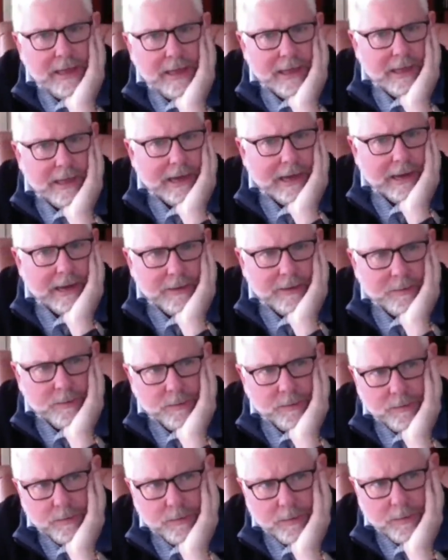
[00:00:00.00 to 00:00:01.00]
and
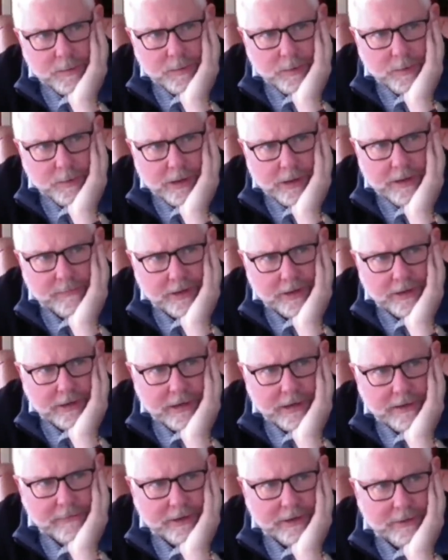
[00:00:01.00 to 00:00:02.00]
you know, even
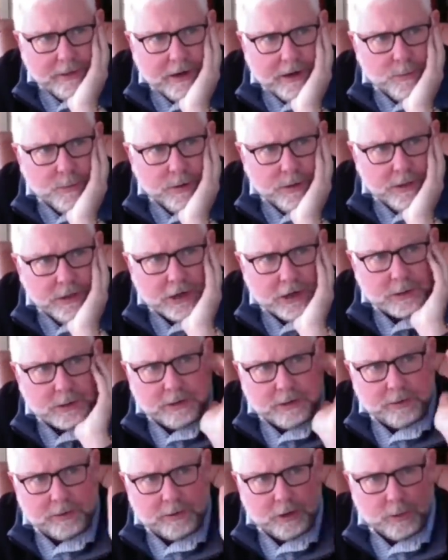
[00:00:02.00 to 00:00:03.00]
in there, we talked
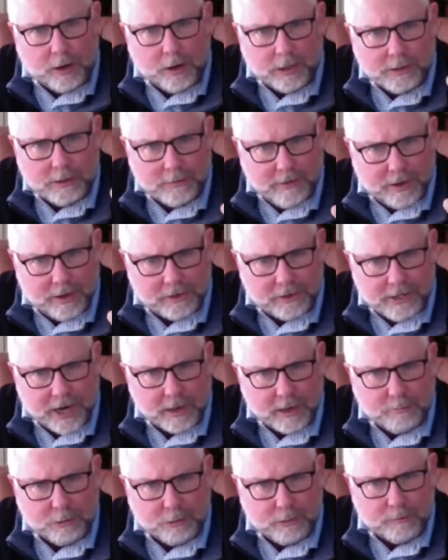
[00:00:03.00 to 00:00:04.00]
about the nuance of how the
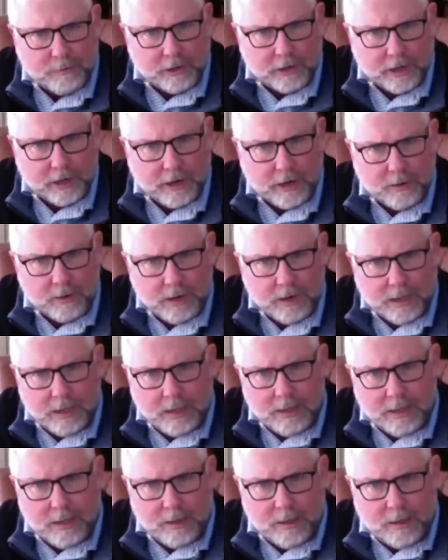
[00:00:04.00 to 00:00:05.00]
stock portfolio
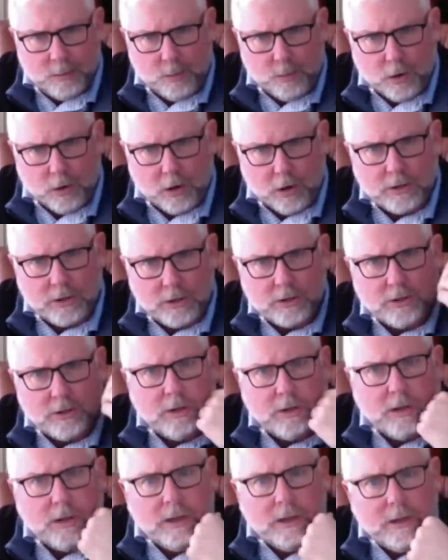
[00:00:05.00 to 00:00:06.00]
works.
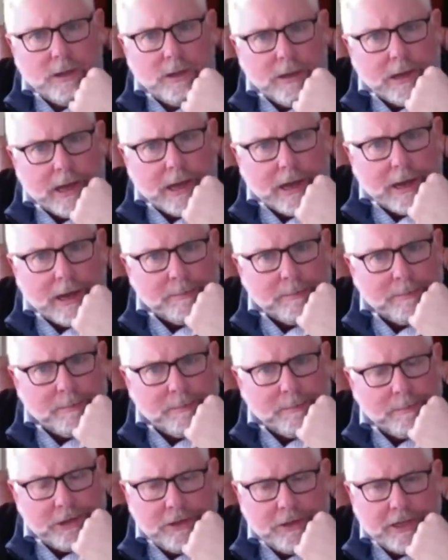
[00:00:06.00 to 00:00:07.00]
To
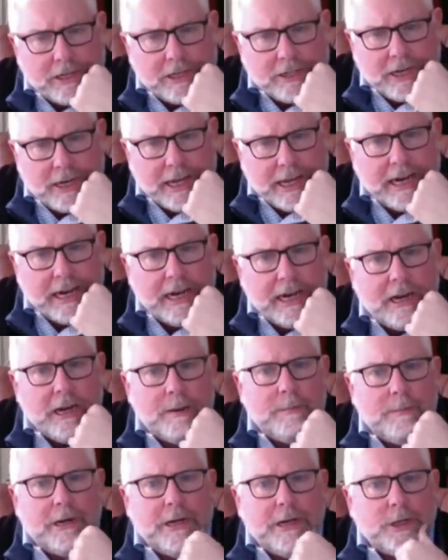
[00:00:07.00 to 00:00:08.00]
the extent any
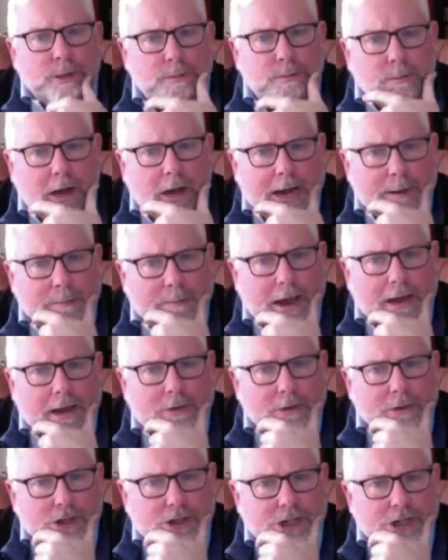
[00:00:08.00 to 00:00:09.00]
company is buying back
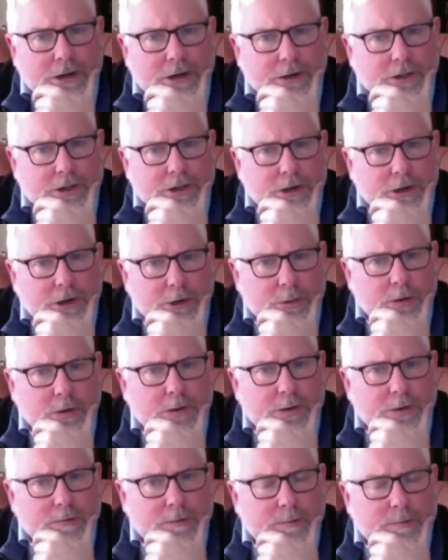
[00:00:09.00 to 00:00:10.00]
their shares at
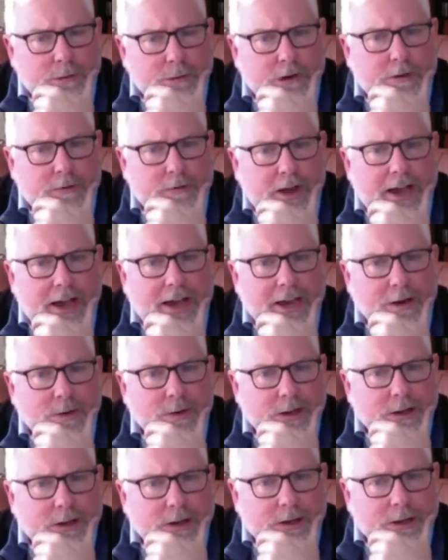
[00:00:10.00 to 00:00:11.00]
north of book value,
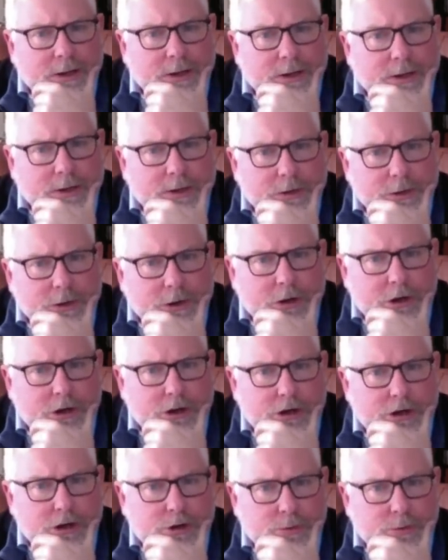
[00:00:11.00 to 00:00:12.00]
you're going to
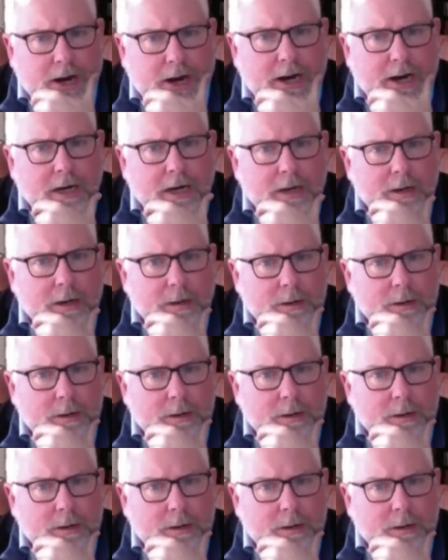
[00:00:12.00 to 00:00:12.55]
shrink